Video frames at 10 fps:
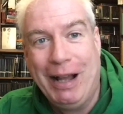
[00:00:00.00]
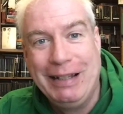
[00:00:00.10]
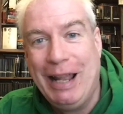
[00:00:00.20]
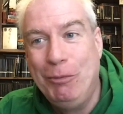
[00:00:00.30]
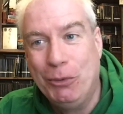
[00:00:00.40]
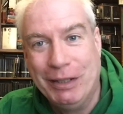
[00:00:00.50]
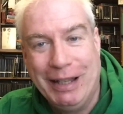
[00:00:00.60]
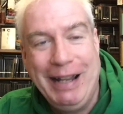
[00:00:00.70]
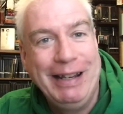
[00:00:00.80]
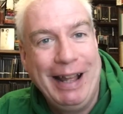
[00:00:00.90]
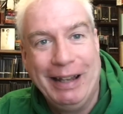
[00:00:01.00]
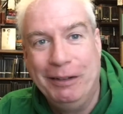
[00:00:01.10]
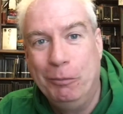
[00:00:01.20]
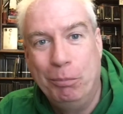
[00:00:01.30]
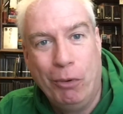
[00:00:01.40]
I came to it late,
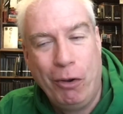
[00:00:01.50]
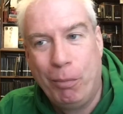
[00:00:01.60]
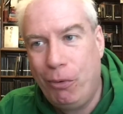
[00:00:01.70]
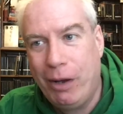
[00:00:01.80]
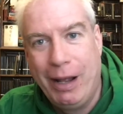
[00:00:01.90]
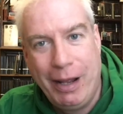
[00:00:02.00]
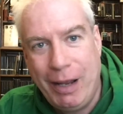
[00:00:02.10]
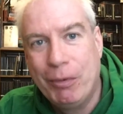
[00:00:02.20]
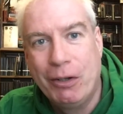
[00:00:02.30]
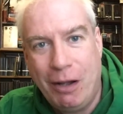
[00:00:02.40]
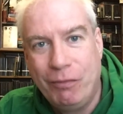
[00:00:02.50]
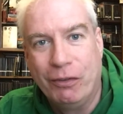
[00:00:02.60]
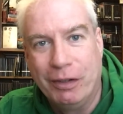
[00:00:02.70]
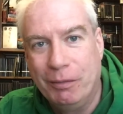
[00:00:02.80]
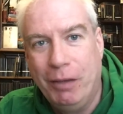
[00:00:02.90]
and boy, oh boy, I am a
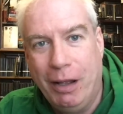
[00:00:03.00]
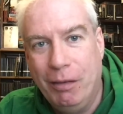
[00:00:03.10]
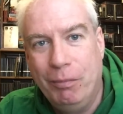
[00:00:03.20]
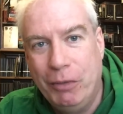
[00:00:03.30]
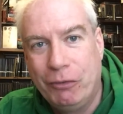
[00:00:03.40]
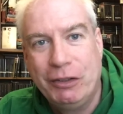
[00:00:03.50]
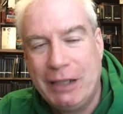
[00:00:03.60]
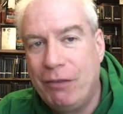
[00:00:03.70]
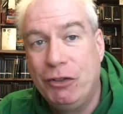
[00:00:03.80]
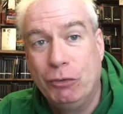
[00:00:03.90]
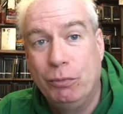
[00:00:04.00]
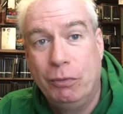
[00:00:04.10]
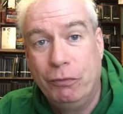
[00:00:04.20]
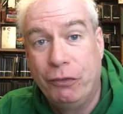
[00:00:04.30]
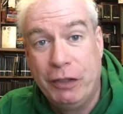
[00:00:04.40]
convert. Uh, Mildred Savage is,
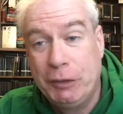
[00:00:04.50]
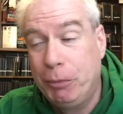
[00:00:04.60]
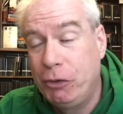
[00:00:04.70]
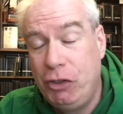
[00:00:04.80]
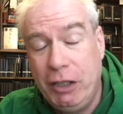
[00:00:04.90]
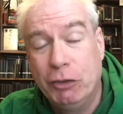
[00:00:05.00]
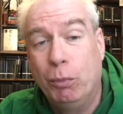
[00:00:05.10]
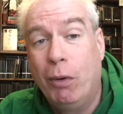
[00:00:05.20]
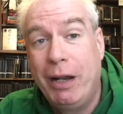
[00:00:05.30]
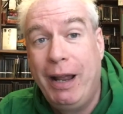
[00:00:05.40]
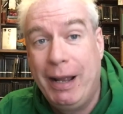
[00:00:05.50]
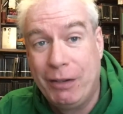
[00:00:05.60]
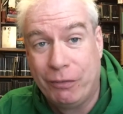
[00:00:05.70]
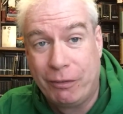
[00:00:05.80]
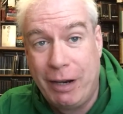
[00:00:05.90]
for this book, she is one
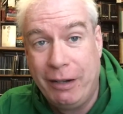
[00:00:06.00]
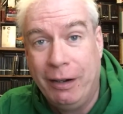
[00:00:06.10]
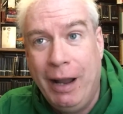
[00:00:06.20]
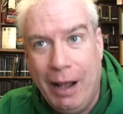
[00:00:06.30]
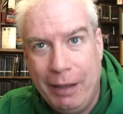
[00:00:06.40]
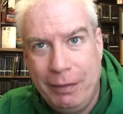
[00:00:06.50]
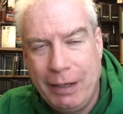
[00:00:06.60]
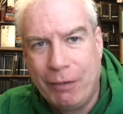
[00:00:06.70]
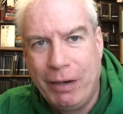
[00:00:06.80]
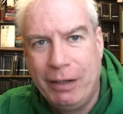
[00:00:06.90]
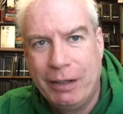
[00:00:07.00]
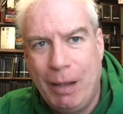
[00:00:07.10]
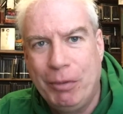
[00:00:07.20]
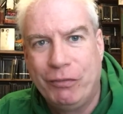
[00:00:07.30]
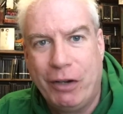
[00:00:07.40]
heck of a writer. I think I read a
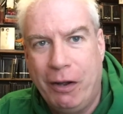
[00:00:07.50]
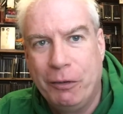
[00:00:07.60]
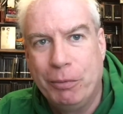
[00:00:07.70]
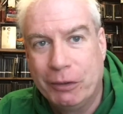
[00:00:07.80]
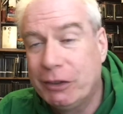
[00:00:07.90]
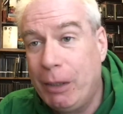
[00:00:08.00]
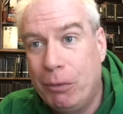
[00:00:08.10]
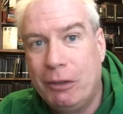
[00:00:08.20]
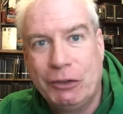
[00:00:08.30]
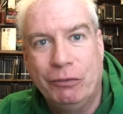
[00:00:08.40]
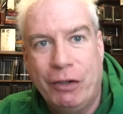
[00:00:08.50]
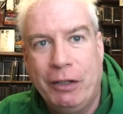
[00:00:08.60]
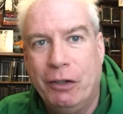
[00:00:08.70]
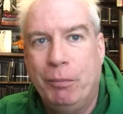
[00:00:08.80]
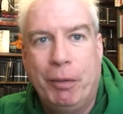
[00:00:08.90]
couple of her other books. They were also
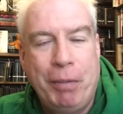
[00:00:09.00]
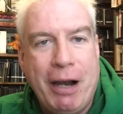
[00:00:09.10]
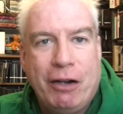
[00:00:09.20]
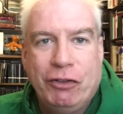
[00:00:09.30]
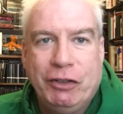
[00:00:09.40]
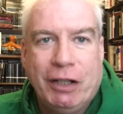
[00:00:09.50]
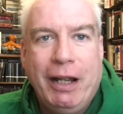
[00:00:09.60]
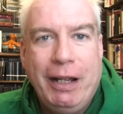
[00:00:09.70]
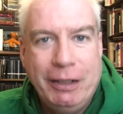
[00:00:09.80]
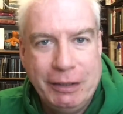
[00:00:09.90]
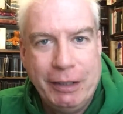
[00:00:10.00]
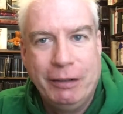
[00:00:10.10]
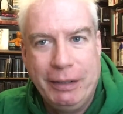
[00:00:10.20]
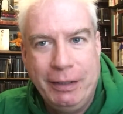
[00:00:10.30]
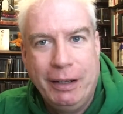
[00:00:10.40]
very good, but Parish is
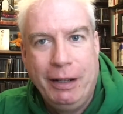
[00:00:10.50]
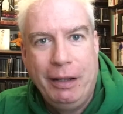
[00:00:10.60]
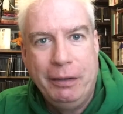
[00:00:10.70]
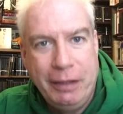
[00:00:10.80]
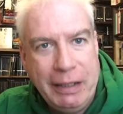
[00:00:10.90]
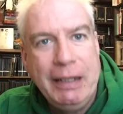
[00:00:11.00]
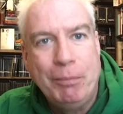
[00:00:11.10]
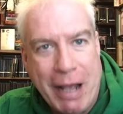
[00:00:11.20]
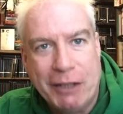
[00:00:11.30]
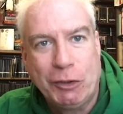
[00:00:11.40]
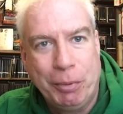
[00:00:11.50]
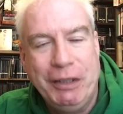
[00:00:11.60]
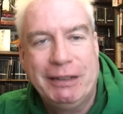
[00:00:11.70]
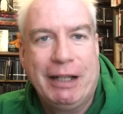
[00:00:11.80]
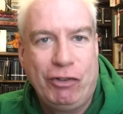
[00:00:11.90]
clearly the
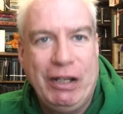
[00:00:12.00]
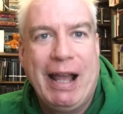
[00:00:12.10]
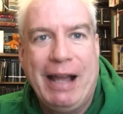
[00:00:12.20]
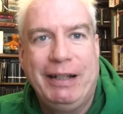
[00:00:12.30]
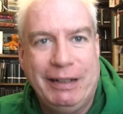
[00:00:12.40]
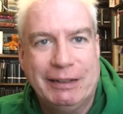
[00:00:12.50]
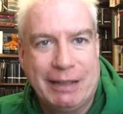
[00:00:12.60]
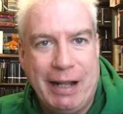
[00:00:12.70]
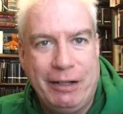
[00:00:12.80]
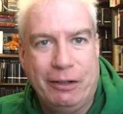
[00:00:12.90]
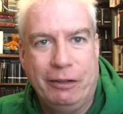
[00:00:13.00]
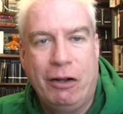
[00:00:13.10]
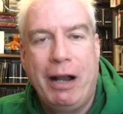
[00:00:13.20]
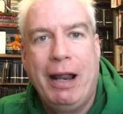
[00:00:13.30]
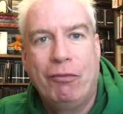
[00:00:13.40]
masterpiece that she had inside her.
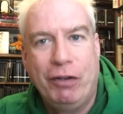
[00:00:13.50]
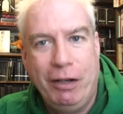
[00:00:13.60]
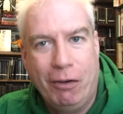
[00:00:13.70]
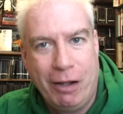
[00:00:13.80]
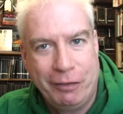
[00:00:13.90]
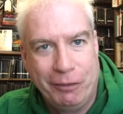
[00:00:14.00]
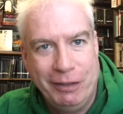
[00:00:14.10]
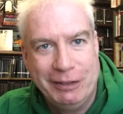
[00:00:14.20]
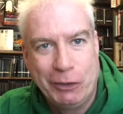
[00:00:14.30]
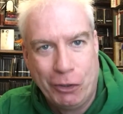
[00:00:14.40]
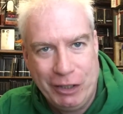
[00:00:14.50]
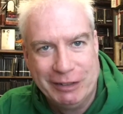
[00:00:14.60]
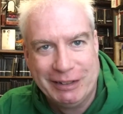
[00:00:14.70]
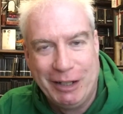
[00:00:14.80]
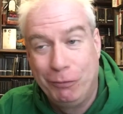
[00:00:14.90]
Not every author is
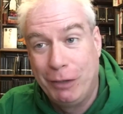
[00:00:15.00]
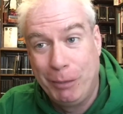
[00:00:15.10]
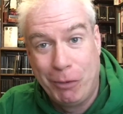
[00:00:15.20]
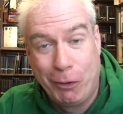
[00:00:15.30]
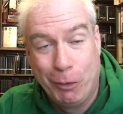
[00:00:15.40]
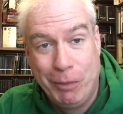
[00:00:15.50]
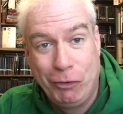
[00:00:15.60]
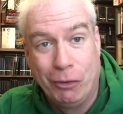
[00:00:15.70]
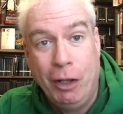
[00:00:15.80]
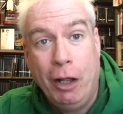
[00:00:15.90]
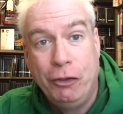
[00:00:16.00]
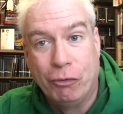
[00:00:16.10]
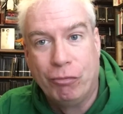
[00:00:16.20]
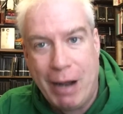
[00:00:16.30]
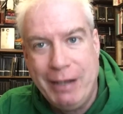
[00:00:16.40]
courteous enough, like Margaret Mitchell,
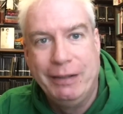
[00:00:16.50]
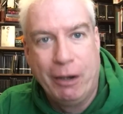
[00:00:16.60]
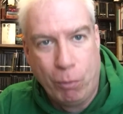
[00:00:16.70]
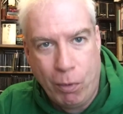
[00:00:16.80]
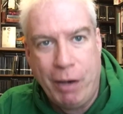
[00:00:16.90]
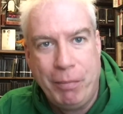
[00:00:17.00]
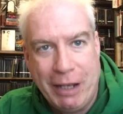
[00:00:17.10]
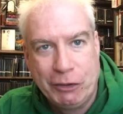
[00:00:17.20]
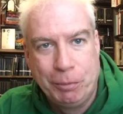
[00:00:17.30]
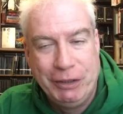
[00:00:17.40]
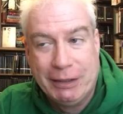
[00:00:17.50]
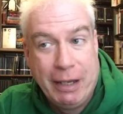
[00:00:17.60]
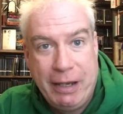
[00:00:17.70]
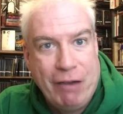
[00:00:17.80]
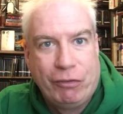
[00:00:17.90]
to write their one masterpiece and
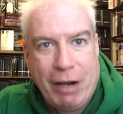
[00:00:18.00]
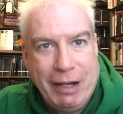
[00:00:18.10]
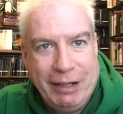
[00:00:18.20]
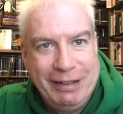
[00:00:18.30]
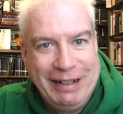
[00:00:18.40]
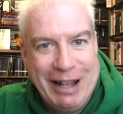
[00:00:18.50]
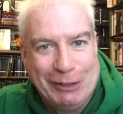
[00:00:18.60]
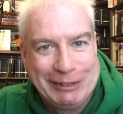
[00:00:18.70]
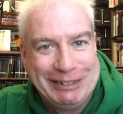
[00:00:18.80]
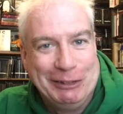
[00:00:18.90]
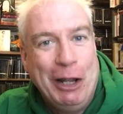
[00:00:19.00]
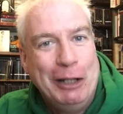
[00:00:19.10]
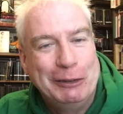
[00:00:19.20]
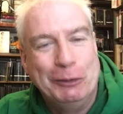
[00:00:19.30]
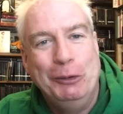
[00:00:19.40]
then never write anything else. So,
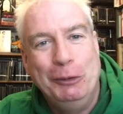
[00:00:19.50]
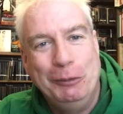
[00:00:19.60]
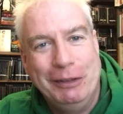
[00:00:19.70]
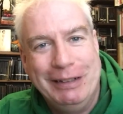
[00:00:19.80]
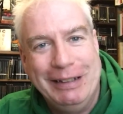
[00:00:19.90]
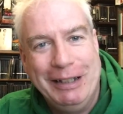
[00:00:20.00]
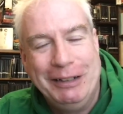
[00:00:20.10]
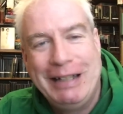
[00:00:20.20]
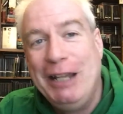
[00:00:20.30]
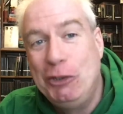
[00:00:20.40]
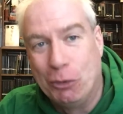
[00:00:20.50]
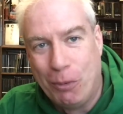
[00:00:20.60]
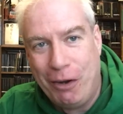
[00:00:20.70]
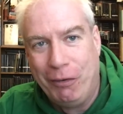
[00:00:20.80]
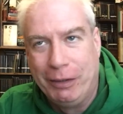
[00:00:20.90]
so, in case you're
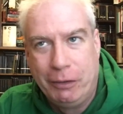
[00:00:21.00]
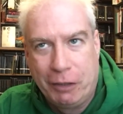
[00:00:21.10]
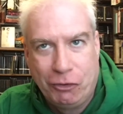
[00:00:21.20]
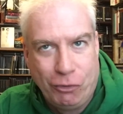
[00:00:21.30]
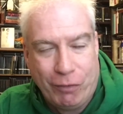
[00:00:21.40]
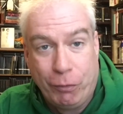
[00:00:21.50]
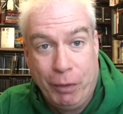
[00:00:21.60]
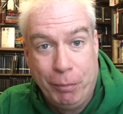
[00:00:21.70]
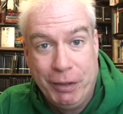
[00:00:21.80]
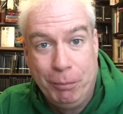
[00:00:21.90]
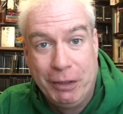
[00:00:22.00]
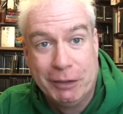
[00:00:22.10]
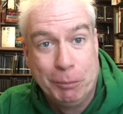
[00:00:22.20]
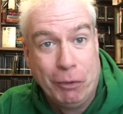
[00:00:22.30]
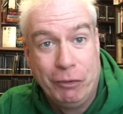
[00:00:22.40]
wondering, not that you ever will be,
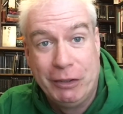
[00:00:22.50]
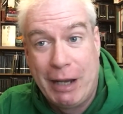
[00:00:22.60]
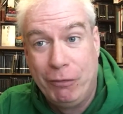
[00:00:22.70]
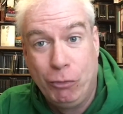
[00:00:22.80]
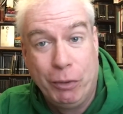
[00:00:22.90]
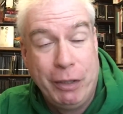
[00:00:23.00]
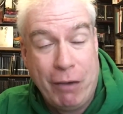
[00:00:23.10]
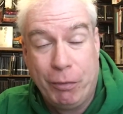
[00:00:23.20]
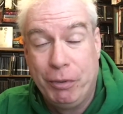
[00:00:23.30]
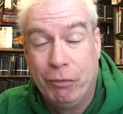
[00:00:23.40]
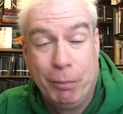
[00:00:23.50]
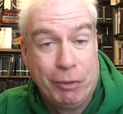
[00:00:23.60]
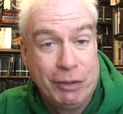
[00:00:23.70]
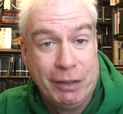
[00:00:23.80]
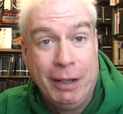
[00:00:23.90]
because Mildred Savage will never be
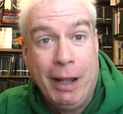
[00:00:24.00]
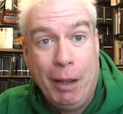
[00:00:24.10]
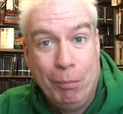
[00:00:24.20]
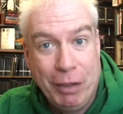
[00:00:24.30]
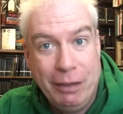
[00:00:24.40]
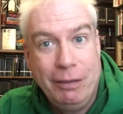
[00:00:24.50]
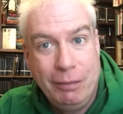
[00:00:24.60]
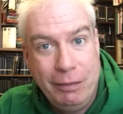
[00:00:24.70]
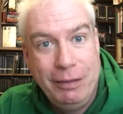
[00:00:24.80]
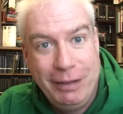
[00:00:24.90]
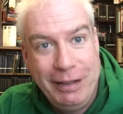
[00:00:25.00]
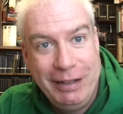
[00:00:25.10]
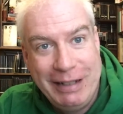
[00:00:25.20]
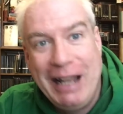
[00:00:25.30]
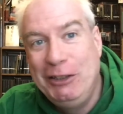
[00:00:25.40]
reprinted, but
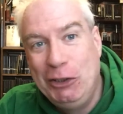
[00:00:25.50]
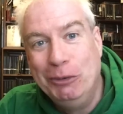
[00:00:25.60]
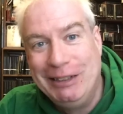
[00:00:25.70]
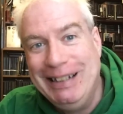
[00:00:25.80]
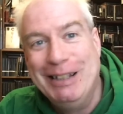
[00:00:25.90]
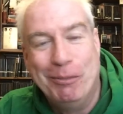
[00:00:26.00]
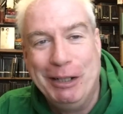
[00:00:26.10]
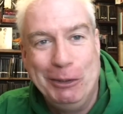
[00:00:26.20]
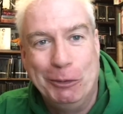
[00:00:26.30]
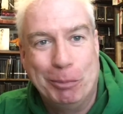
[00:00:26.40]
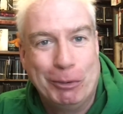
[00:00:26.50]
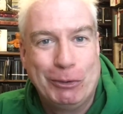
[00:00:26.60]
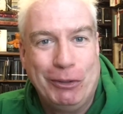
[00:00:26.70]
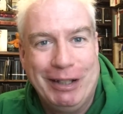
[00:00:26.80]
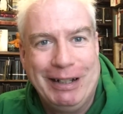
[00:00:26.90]
in case you see them at a used
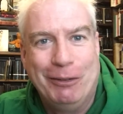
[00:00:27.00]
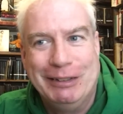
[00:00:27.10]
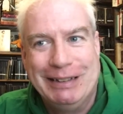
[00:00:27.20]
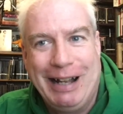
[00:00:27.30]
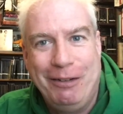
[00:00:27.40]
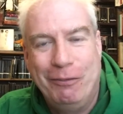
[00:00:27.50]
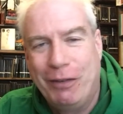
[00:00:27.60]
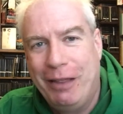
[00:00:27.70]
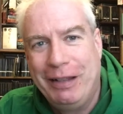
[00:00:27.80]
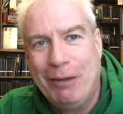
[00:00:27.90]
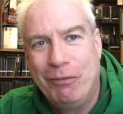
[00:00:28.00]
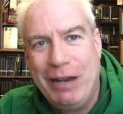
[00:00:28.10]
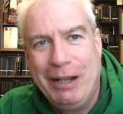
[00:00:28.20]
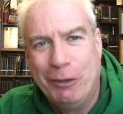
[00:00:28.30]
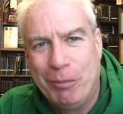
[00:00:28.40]
bookstore and you think, oh, I, I think I
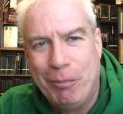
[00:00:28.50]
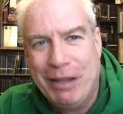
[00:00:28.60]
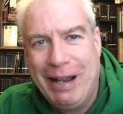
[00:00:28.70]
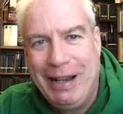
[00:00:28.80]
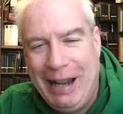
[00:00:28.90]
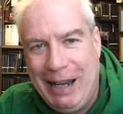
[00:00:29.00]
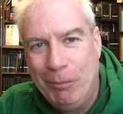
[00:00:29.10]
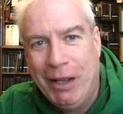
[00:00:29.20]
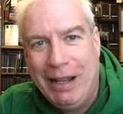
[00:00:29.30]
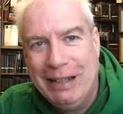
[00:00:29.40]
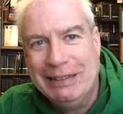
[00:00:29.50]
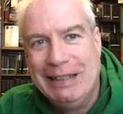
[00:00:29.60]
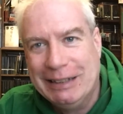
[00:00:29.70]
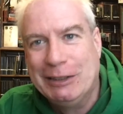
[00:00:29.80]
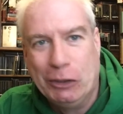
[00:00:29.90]
vaguely remember that name, is
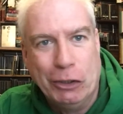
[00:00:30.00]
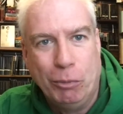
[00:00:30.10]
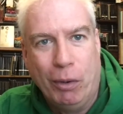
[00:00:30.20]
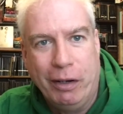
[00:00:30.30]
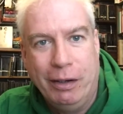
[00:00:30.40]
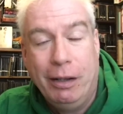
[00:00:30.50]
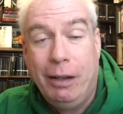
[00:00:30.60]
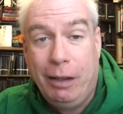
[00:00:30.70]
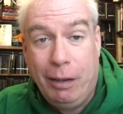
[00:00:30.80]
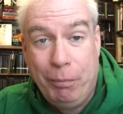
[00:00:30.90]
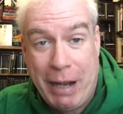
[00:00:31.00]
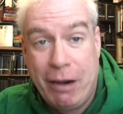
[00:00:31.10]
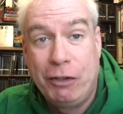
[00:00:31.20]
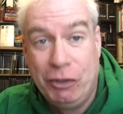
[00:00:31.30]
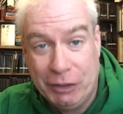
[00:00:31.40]
this the good one?
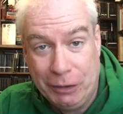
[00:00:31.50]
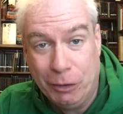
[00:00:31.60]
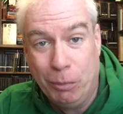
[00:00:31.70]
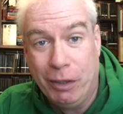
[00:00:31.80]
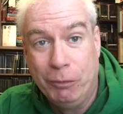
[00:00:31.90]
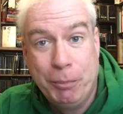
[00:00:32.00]
Parish is the good one.